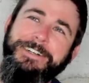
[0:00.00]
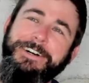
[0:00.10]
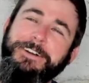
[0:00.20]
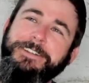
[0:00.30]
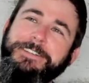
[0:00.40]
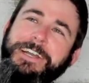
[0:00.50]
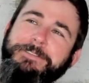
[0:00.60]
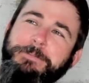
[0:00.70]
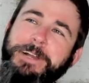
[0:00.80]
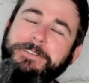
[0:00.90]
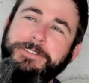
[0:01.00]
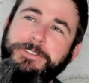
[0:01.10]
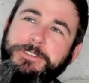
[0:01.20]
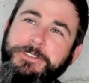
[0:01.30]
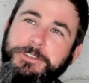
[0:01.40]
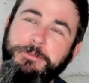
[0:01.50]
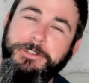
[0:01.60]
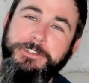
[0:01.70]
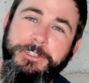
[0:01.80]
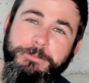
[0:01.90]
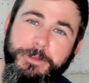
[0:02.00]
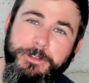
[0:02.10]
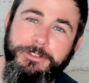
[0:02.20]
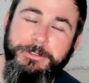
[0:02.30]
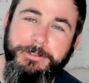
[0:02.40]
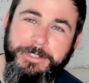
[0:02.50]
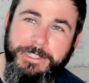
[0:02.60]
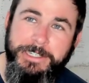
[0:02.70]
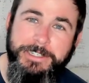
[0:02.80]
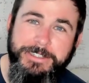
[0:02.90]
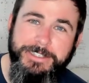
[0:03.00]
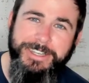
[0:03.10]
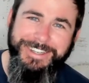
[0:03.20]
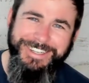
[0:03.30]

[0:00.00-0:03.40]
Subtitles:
A heart attack from having too much emotional scenes.